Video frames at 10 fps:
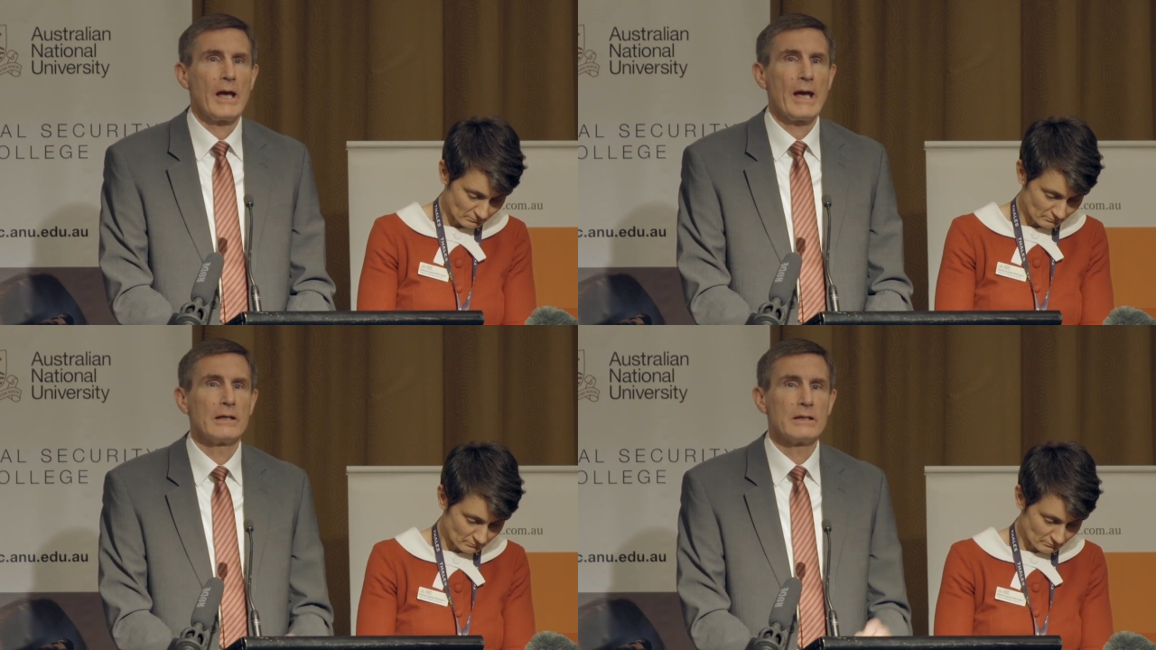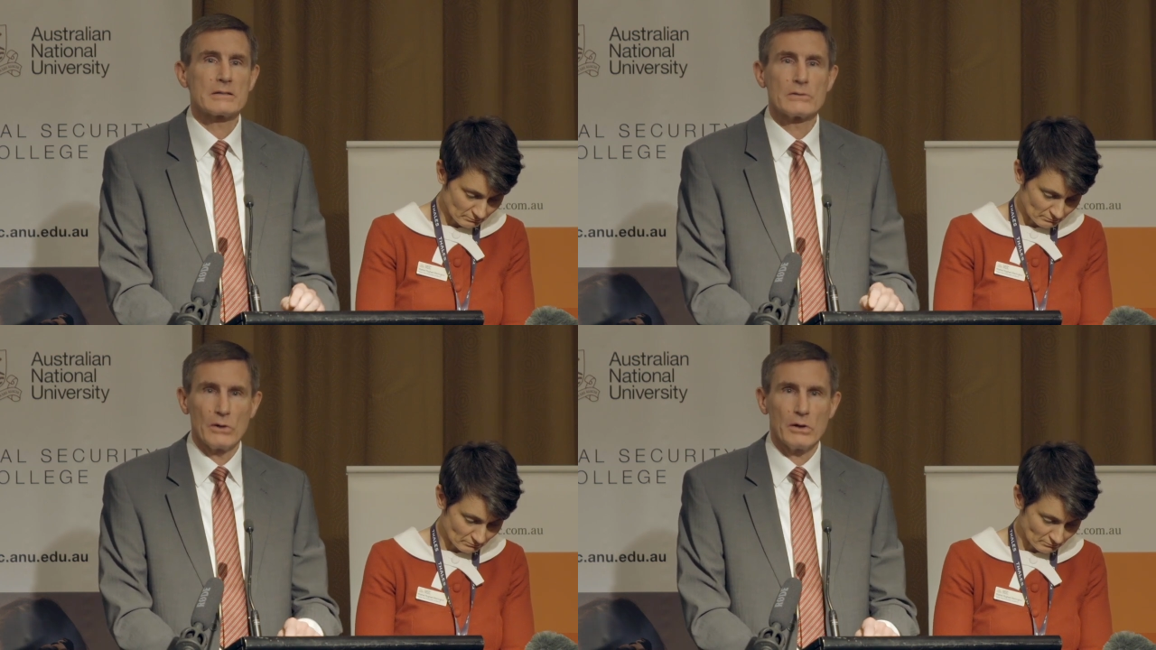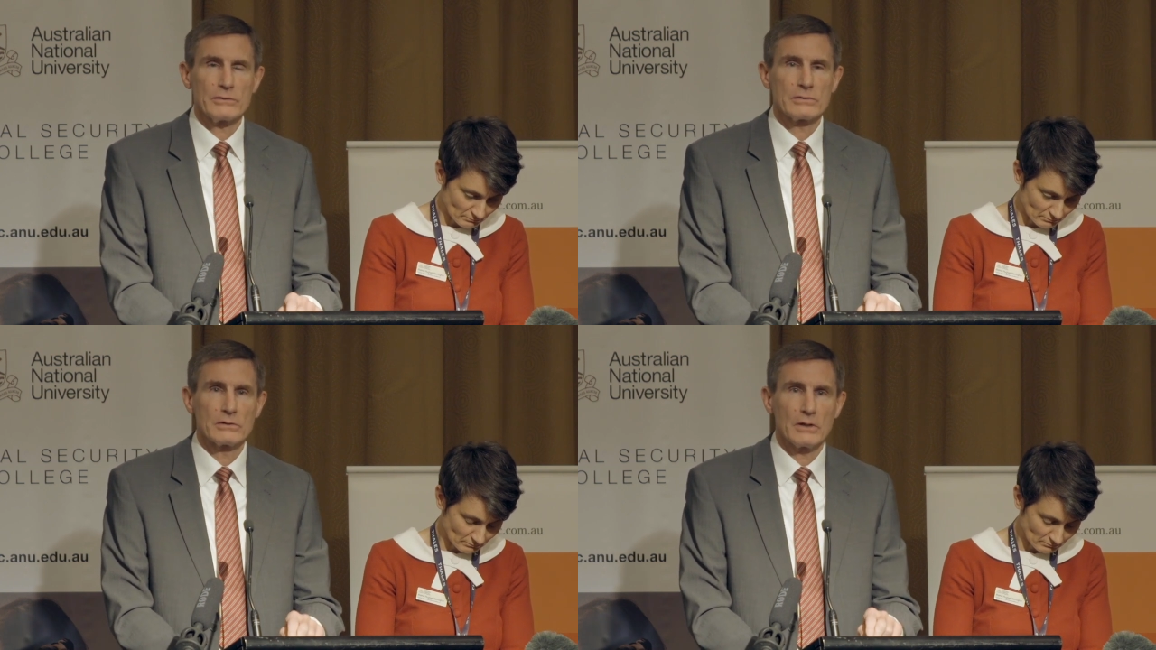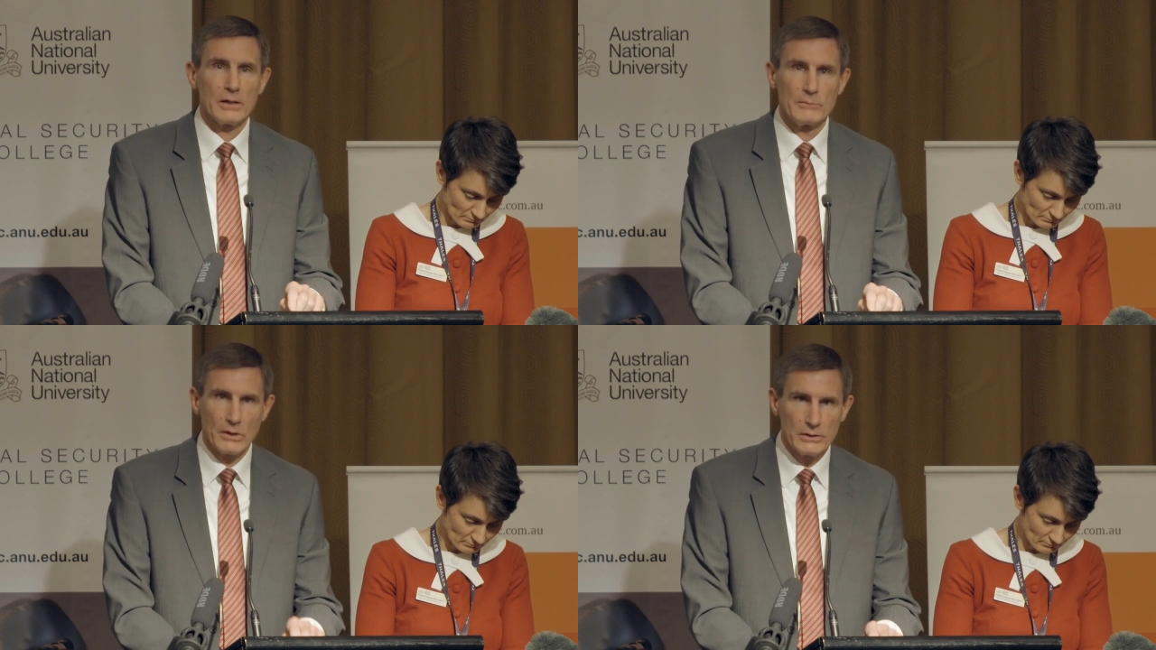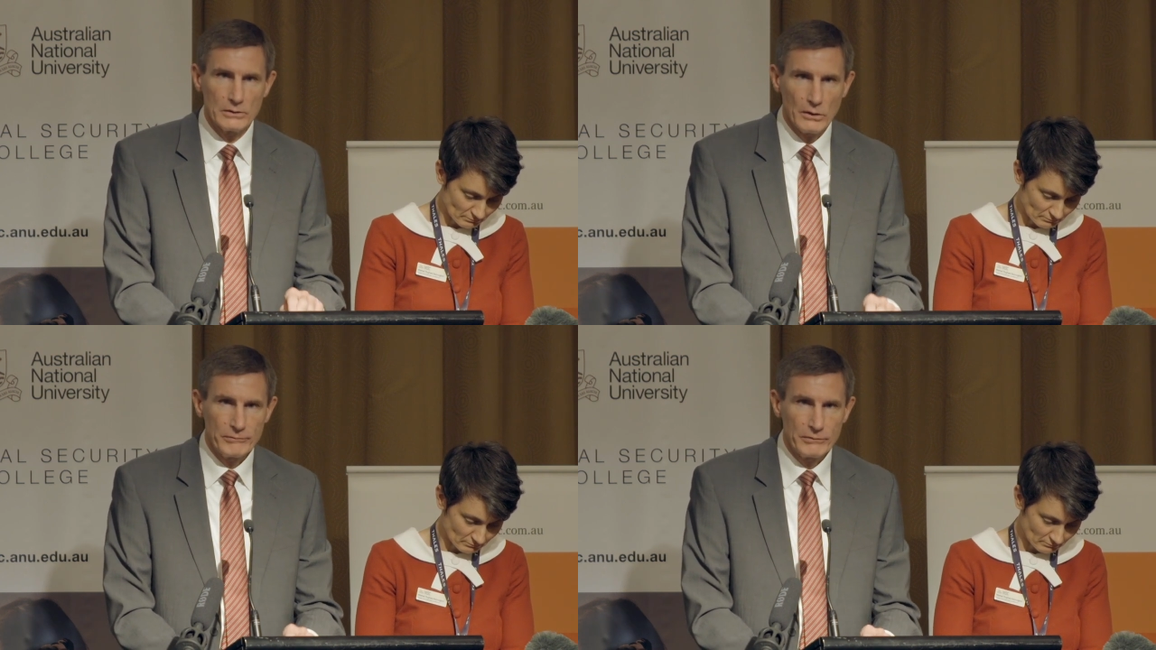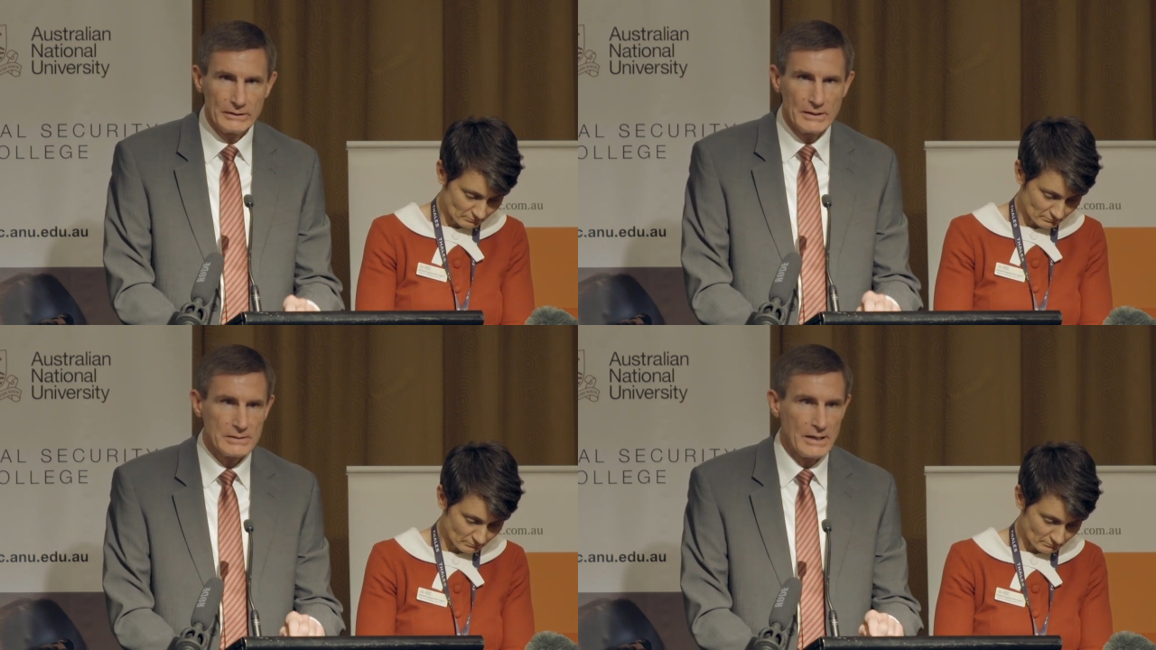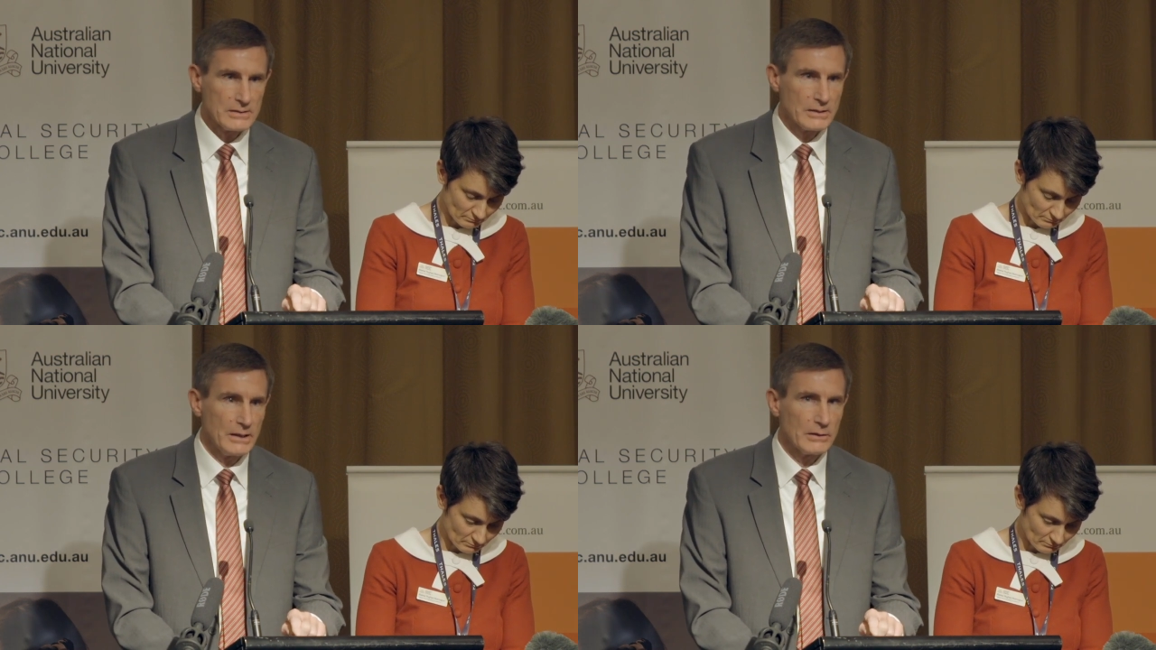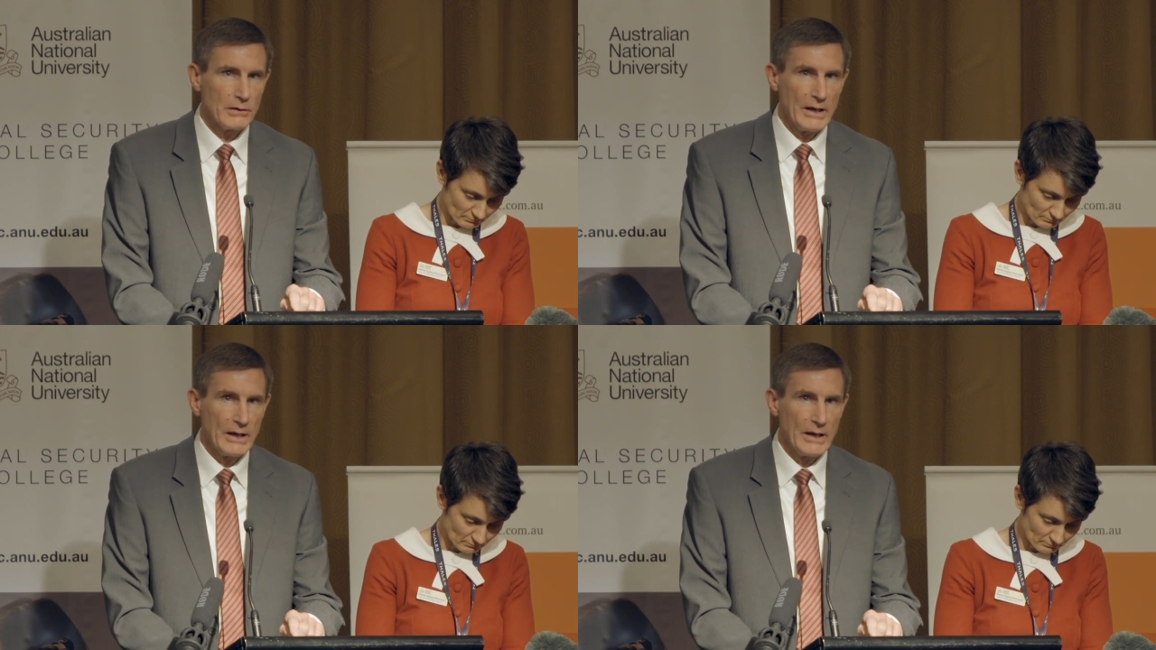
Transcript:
Speaker 1: and it's not, I'm not offering this as either